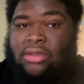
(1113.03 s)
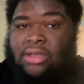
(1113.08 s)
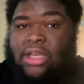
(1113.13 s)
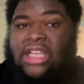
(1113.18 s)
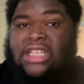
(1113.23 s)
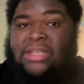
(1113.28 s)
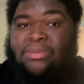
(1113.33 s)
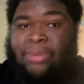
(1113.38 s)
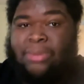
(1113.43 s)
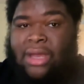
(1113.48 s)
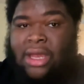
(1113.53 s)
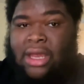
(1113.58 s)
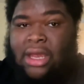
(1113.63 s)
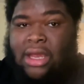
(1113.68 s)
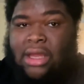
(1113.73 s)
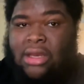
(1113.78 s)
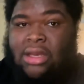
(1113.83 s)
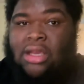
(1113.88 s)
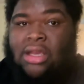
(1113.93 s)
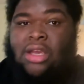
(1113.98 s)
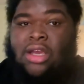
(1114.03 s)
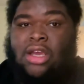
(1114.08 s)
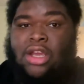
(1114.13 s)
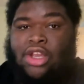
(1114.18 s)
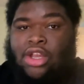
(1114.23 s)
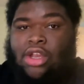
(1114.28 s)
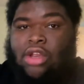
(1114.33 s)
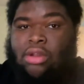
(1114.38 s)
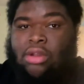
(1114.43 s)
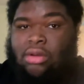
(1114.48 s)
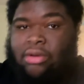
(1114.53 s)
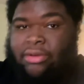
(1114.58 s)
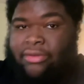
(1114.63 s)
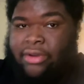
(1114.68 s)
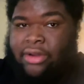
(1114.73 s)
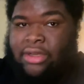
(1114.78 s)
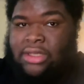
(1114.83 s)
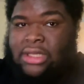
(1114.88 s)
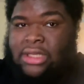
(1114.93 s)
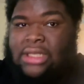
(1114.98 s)
Expand your
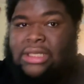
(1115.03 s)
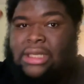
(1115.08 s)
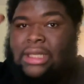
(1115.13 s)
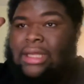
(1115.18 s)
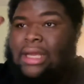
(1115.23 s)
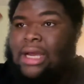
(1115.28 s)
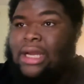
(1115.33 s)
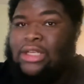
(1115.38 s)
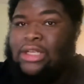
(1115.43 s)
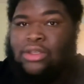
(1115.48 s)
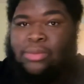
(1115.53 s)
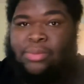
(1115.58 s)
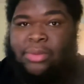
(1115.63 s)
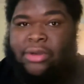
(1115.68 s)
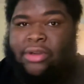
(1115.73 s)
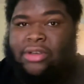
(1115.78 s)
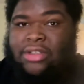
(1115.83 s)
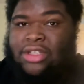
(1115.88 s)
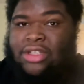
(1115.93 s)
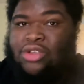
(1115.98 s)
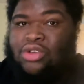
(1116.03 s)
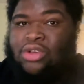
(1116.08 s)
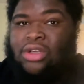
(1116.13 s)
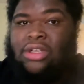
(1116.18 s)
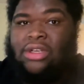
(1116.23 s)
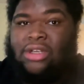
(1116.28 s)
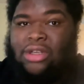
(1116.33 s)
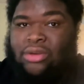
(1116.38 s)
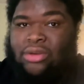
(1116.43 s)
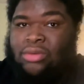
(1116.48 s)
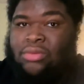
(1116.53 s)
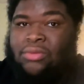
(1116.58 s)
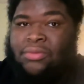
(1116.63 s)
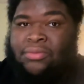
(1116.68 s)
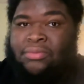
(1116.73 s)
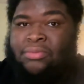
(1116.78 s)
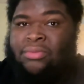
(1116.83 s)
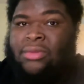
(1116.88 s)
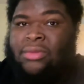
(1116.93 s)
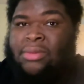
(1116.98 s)
universe. There's a lot of superheroes that you can do
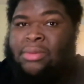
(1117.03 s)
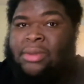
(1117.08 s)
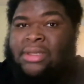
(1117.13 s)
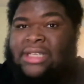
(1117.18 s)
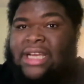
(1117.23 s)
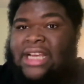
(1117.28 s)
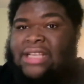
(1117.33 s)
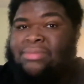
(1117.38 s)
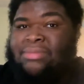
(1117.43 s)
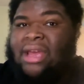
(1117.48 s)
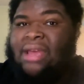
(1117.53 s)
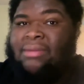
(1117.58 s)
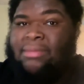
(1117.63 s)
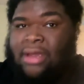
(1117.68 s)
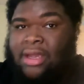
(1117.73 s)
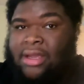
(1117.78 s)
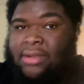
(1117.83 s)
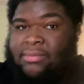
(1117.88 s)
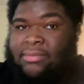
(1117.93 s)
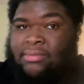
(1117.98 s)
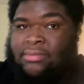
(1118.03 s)
besides Batman.